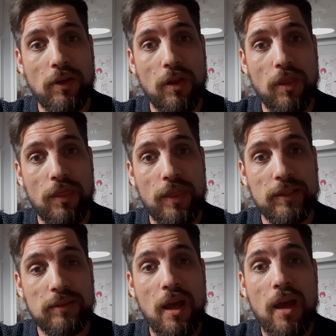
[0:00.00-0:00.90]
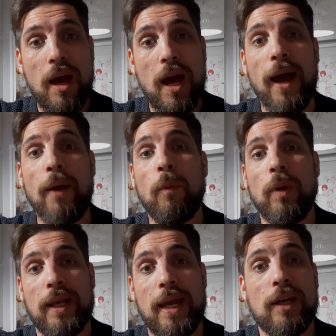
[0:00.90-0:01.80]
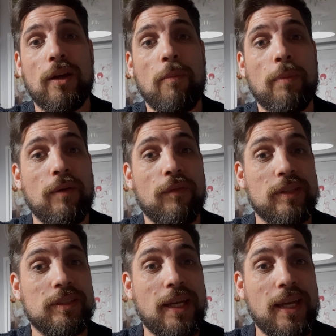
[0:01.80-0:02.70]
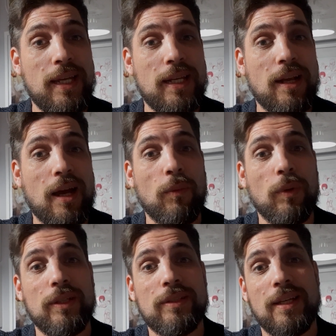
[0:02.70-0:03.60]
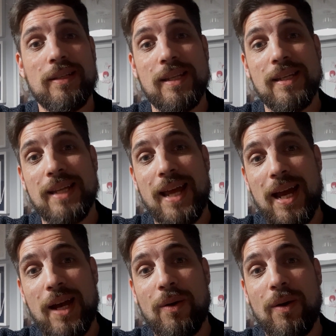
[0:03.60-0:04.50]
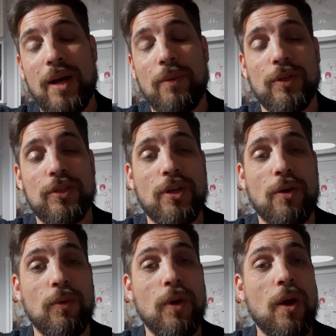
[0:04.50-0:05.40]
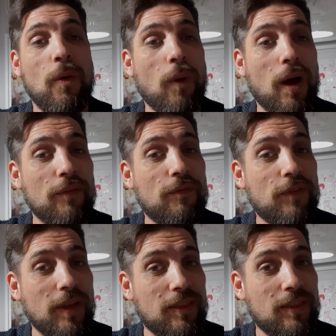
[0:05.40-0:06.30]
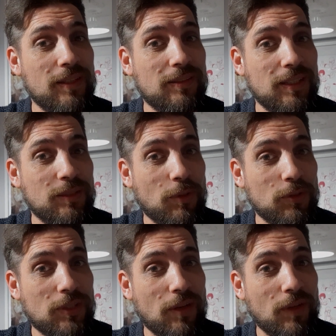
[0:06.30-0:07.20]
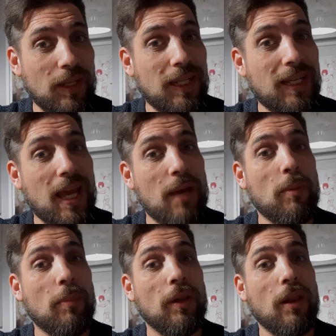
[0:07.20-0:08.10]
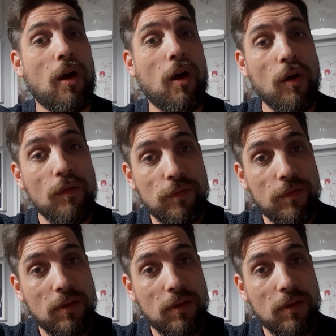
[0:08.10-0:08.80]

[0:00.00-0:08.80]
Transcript: on this. I want to get a copy of this in. I want to test this out. I want to show what I think this is most definitely capable of.